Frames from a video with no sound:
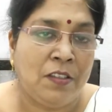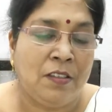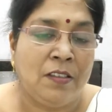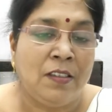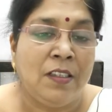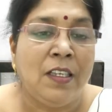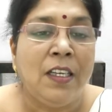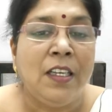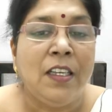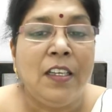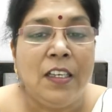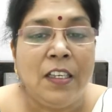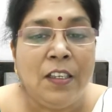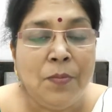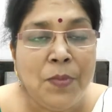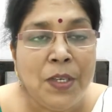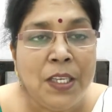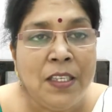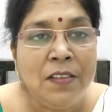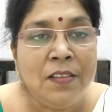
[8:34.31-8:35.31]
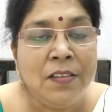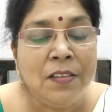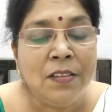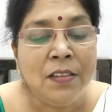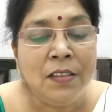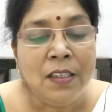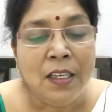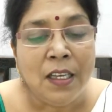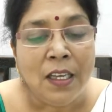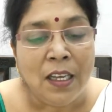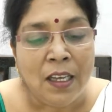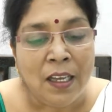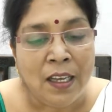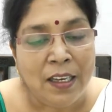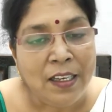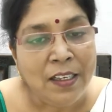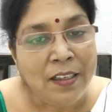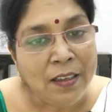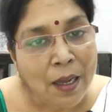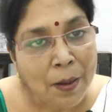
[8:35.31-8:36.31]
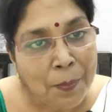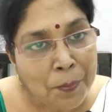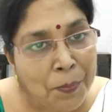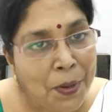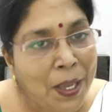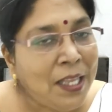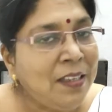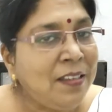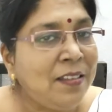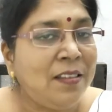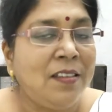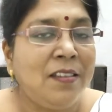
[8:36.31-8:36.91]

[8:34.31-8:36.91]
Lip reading: It means it compels